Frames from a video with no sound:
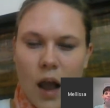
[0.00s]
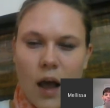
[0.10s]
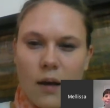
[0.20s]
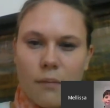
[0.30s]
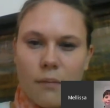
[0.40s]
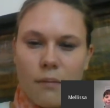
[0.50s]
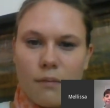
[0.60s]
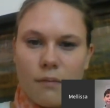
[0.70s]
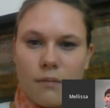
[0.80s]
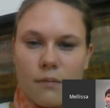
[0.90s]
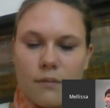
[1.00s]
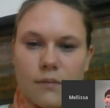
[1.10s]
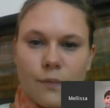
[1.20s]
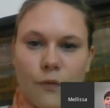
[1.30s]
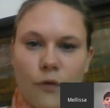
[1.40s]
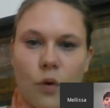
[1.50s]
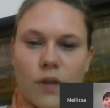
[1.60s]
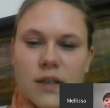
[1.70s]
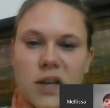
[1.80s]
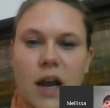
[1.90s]
For
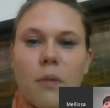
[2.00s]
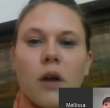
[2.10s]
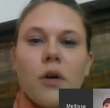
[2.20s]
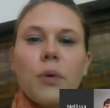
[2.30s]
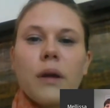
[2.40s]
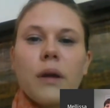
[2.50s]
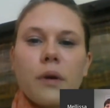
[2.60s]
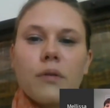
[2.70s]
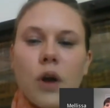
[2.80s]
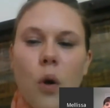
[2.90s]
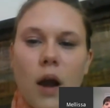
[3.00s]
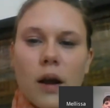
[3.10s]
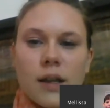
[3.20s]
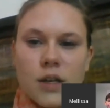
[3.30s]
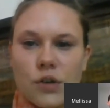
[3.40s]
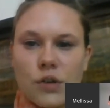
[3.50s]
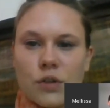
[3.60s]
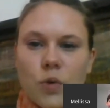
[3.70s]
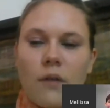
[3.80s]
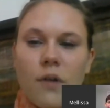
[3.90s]
this care model, we will require an
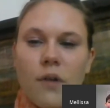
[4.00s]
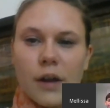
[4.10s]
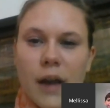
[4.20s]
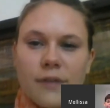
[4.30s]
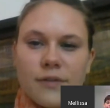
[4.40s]
additional 12 RN